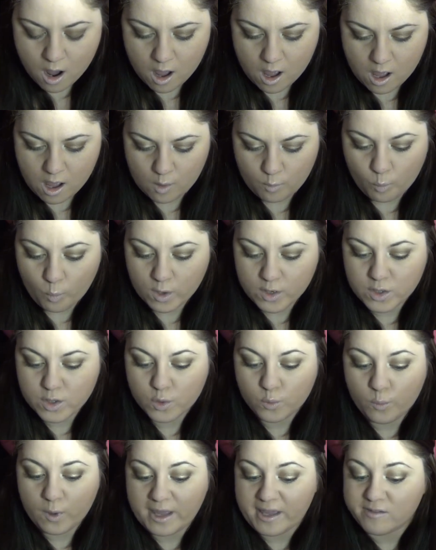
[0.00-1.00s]

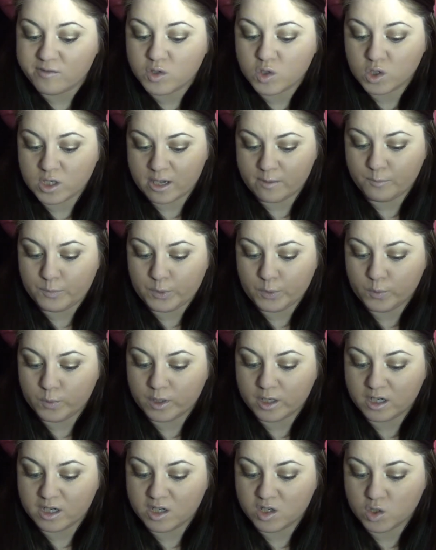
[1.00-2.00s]
Wonder Waves Shampoo
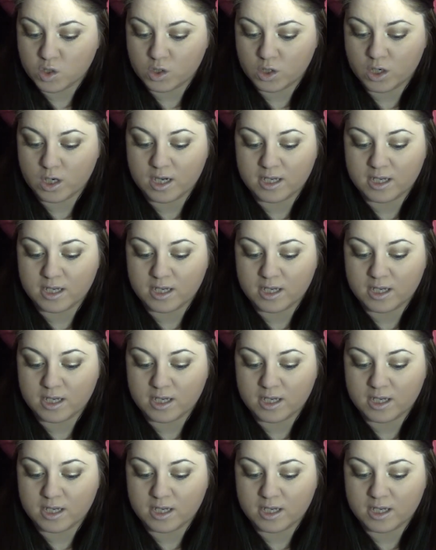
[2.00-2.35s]
Conditioner.